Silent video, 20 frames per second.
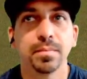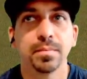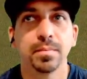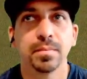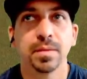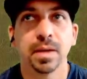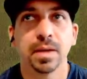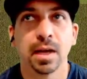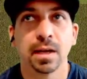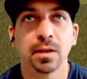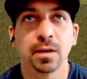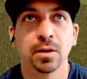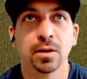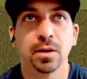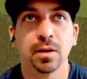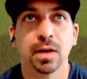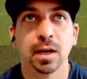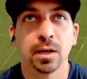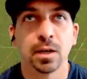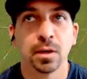Yeah, I
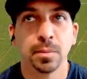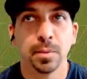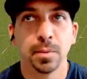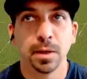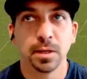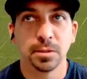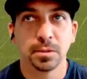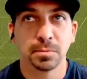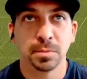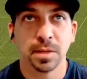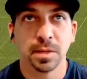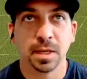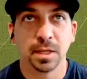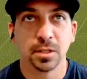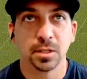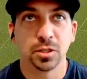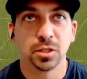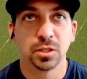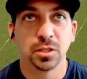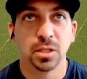could. I could play a
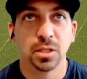pitch.